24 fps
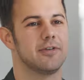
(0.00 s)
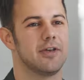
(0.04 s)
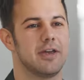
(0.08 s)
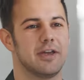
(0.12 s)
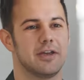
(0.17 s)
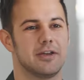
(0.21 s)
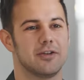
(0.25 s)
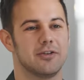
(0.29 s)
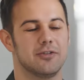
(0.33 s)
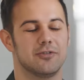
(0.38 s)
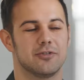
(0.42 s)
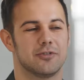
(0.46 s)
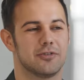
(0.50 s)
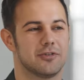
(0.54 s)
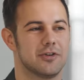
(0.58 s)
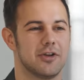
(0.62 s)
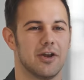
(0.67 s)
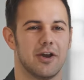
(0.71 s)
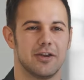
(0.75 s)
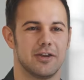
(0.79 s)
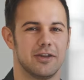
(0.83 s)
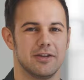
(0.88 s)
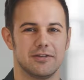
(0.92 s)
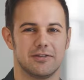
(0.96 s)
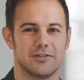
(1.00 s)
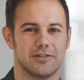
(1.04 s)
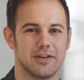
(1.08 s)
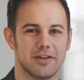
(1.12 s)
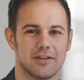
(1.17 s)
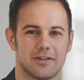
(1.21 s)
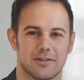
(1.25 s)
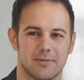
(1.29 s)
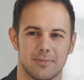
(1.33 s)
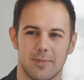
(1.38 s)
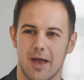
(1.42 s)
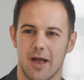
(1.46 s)
like your gut
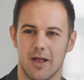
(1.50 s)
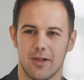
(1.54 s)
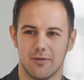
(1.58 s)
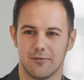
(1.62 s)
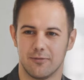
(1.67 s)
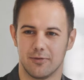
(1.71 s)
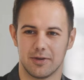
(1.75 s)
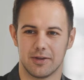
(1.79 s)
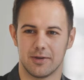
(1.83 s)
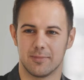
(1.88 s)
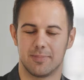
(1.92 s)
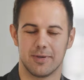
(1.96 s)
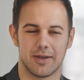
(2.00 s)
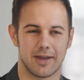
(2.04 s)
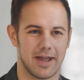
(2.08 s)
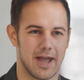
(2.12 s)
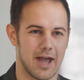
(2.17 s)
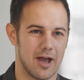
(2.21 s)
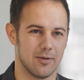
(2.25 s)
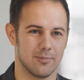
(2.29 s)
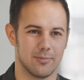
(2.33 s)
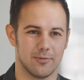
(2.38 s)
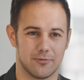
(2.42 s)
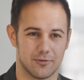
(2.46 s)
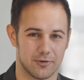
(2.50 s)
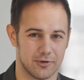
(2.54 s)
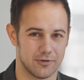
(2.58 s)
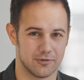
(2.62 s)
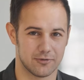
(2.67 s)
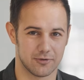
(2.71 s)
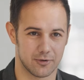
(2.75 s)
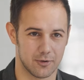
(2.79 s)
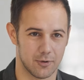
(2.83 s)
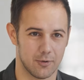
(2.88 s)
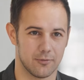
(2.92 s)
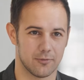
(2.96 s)
instinct smell of what you pick out before you
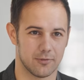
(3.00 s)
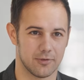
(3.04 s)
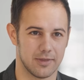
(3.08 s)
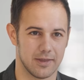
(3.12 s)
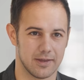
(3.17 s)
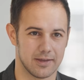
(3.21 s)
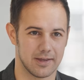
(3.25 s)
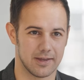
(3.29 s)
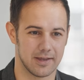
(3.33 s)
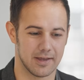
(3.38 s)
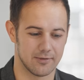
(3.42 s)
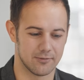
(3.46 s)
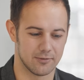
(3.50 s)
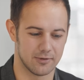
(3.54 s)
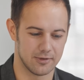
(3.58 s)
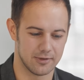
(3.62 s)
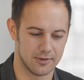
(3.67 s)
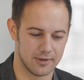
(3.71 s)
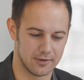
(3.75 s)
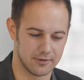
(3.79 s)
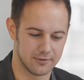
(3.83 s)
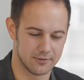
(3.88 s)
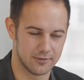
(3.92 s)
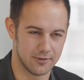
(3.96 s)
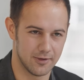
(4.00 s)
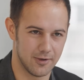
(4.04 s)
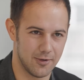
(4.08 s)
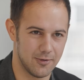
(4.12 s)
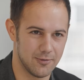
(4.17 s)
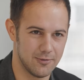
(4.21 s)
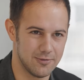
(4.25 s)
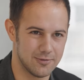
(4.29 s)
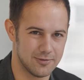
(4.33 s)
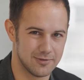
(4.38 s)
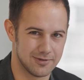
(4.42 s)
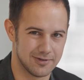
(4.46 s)
start overthinking everything.
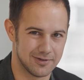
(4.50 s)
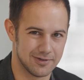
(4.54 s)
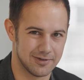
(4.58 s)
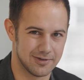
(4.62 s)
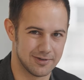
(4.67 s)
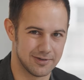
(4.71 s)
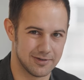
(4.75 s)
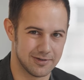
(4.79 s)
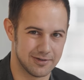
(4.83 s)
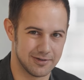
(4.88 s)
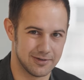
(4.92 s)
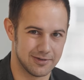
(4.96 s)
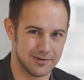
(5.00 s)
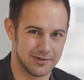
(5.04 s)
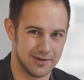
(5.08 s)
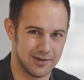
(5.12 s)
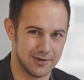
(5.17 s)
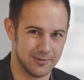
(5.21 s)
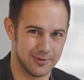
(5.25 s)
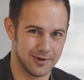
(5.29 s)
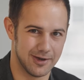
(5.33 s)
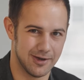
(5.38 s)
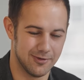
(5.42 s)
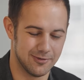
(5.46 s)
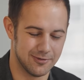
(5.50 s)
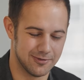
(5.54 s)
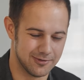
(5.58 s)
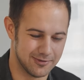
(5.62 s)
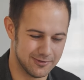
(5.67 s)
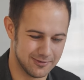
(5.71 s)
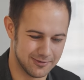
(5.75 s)
So here we go.